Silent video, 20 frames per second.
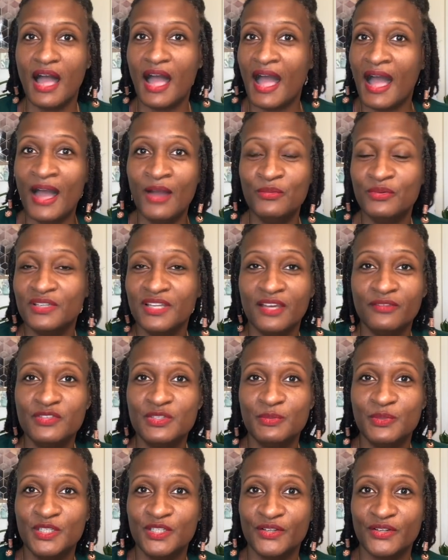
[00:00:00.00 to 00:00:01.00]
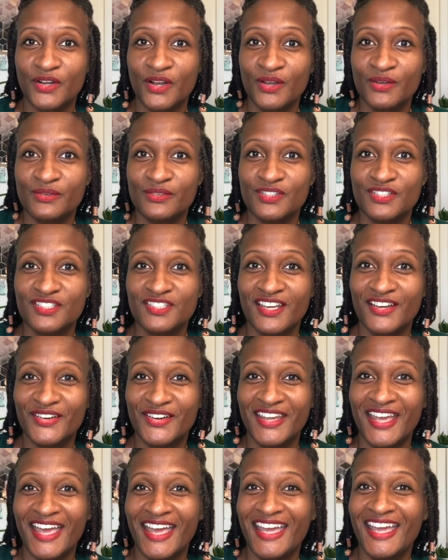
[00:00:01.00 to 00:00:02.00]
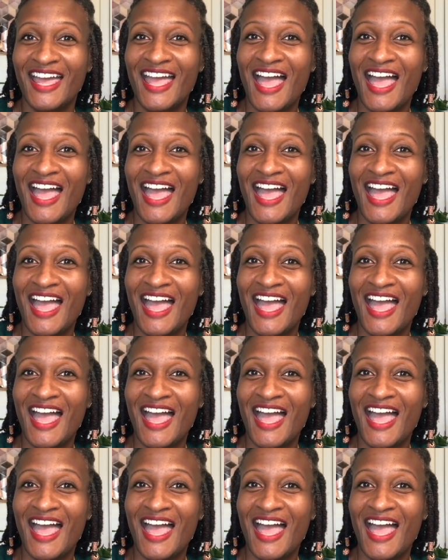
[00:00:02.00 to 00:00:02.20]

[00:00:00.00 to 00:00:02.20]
I would love to be your coach, okay?